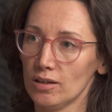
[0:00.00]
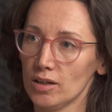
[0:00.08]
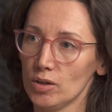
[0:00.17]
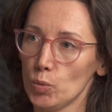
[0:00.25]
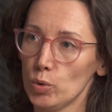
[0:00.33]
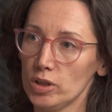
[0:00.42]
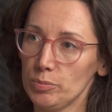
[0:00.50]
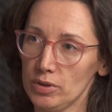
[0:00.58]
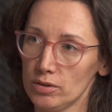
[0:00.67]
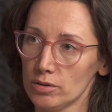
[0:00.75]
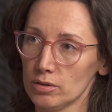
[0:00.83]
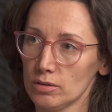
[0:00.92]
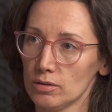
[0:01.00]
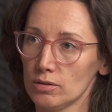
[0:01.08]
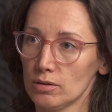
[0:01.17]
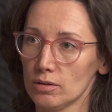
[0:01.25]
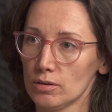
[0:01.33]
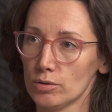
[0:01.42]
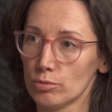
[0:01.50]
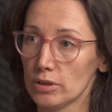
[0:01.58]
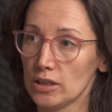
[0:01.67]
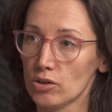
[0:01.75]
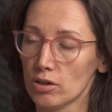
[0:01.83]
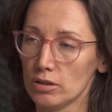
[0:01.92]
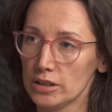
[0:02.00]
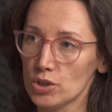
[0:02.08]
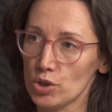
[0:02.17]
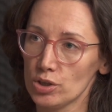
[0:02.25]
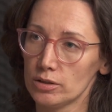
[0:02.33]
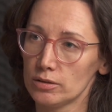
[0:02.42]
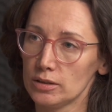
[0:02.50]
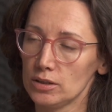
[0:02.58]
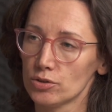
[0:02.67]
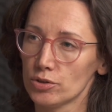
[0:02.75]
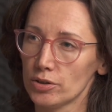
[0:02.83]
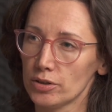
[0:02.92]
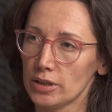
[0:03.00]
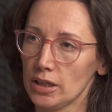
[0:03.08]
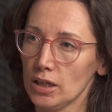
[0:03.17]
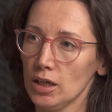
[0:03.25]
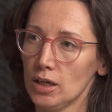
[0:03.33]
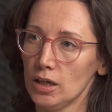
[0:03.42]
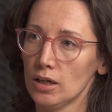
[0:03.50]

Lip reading: will be the ruling coalition in Turkey,